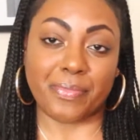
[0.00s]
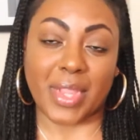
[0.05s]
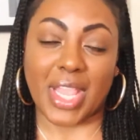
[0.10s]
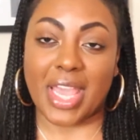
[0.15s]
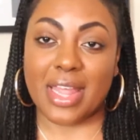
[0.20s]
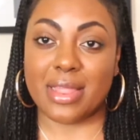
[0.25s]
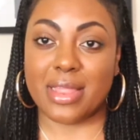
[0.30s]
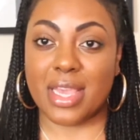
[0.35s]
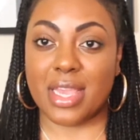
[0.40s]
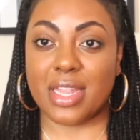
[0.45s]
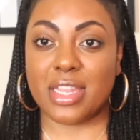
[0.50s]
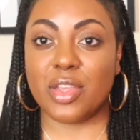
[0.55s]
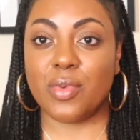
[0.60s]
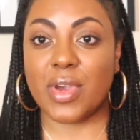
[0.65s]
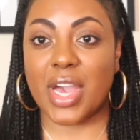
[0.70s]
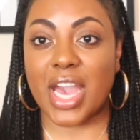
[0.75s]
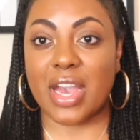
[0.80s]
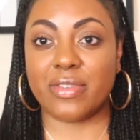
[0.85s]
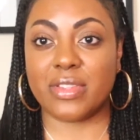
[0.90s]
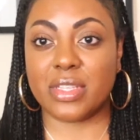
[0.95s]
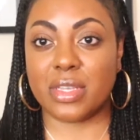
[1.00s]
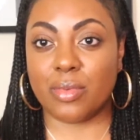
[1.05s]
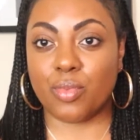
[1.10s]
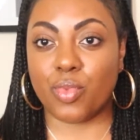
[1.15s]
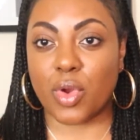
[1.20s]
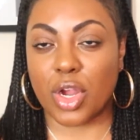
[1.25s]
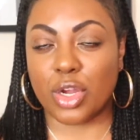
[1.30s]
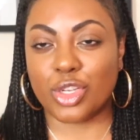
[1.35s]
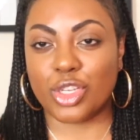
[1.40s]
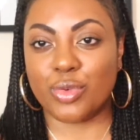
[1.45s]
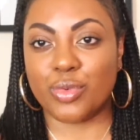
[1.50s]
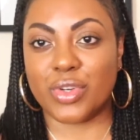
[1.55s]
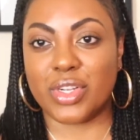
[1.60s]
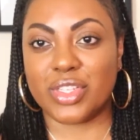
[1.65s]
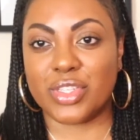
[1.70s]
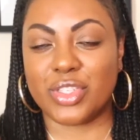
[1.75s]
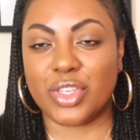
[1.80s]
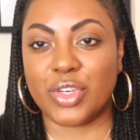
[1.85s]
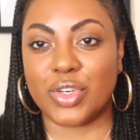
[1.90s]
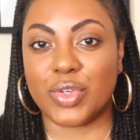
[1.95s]
and then you have to work
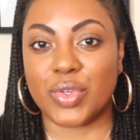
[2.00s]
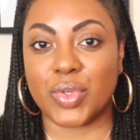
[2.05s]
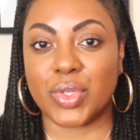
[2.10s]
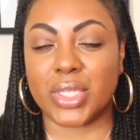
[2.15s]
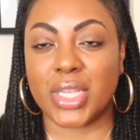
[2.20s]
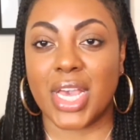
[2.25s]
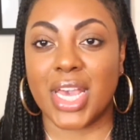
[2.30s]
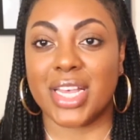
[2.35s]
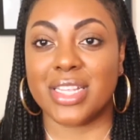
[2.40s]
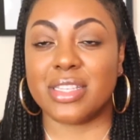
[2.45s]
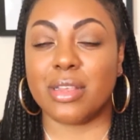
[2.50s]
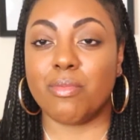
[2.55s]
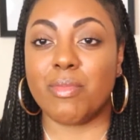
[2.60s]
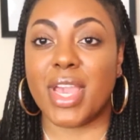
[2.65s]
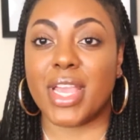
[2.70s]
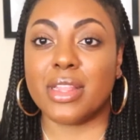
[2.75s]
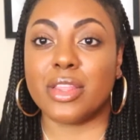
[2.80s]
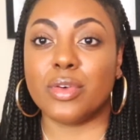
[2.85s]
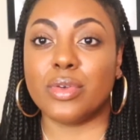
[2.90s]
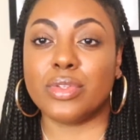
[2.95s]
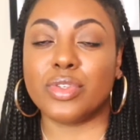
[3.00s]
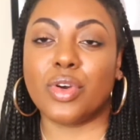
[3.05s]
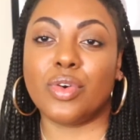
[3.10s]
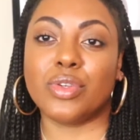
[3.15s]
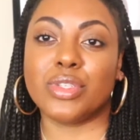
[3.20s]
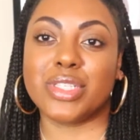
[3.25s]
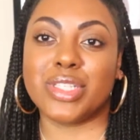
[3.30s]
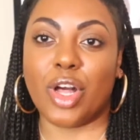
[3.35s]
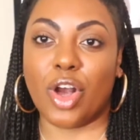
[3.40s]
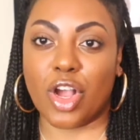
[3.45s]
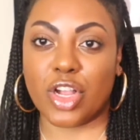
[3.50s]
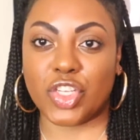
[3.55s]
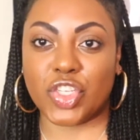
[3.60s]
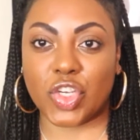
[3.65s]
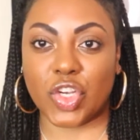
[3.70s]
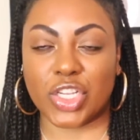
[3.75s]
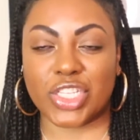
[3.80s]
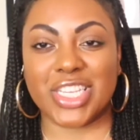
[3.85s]
towards those to make those goals larger,